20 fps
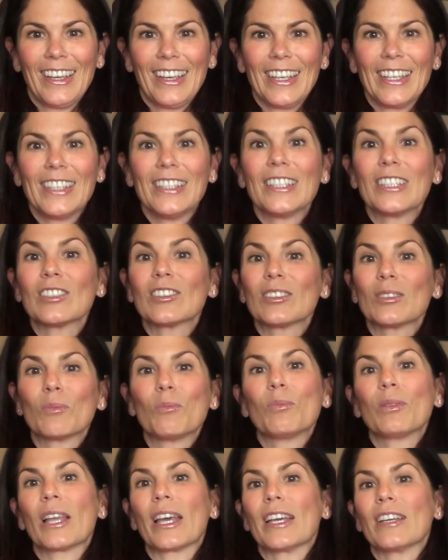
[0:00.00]
In
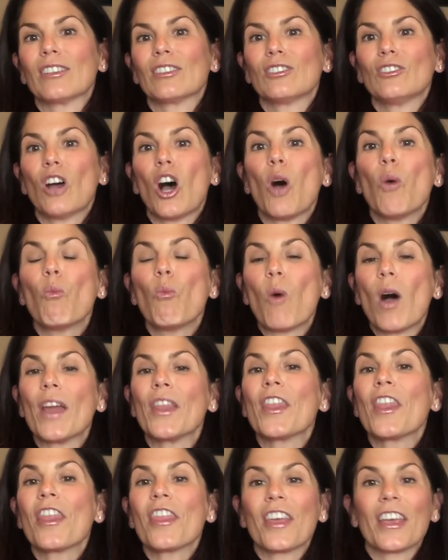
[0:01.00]
this place, not
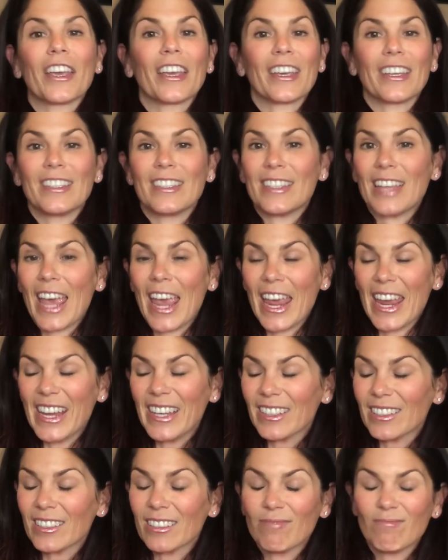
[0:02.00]
one thing can
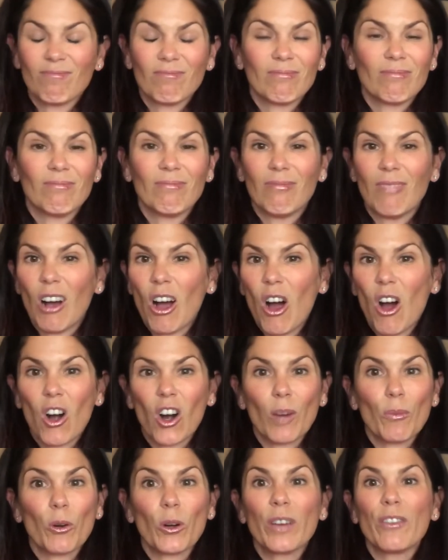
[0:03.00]
taint,
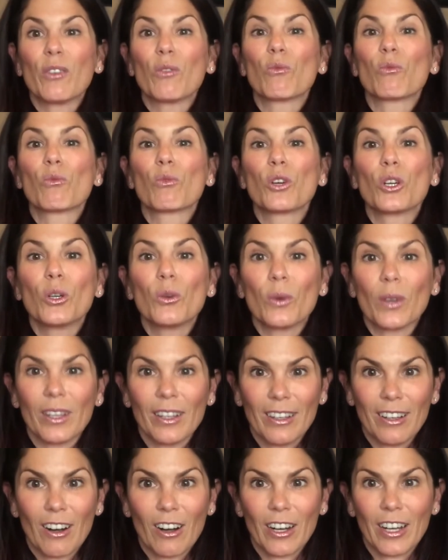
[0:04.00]
harm, or even
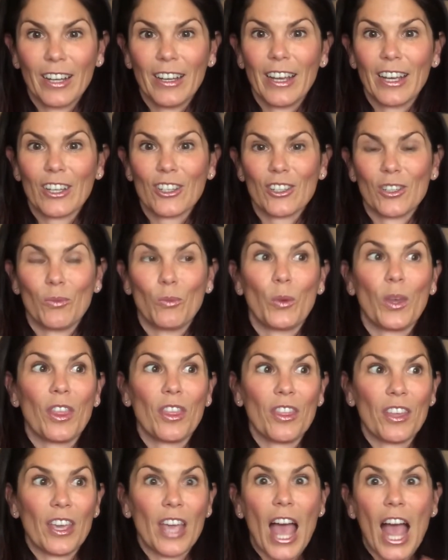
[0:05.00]
ruin our connection
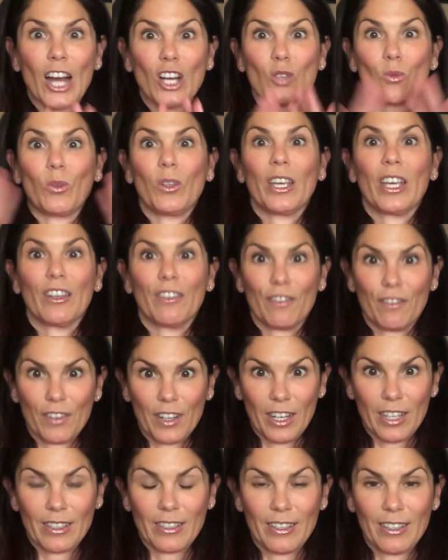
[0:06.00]
with the actual
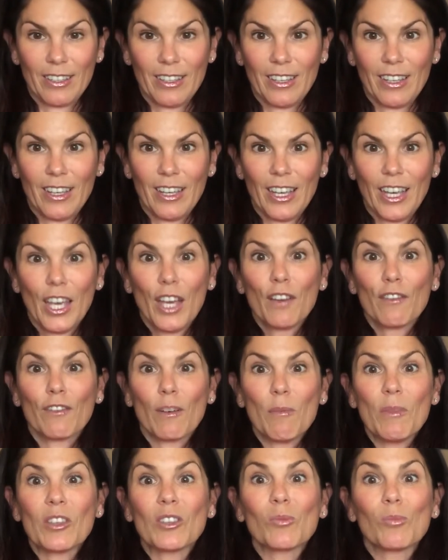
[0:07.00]
infinite.
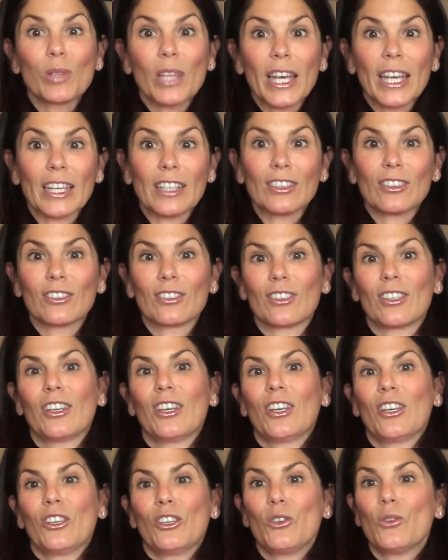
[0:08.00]
From this
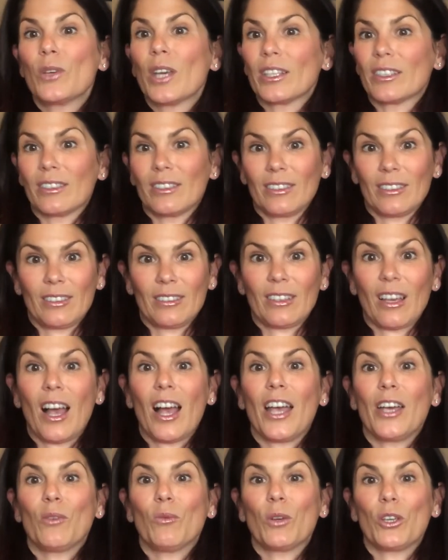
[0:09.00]
place, you get to
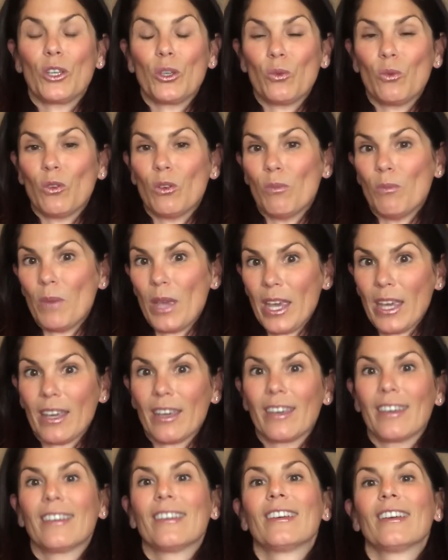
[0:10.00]
decide what you will
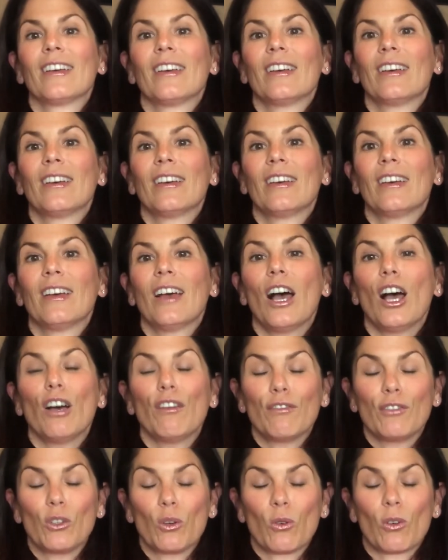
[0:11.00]
make
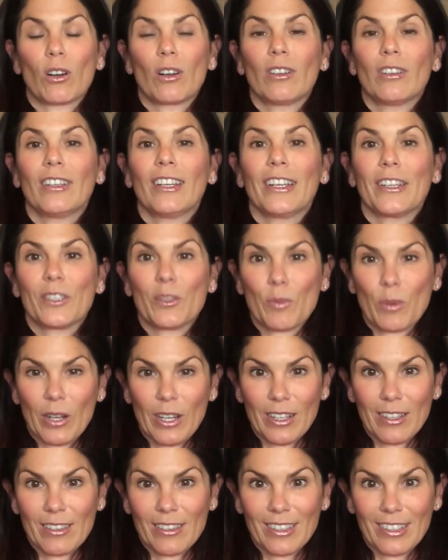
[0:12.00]
of your
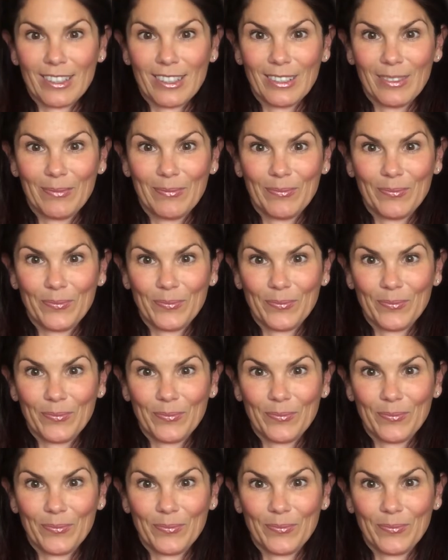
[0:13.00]
experiences.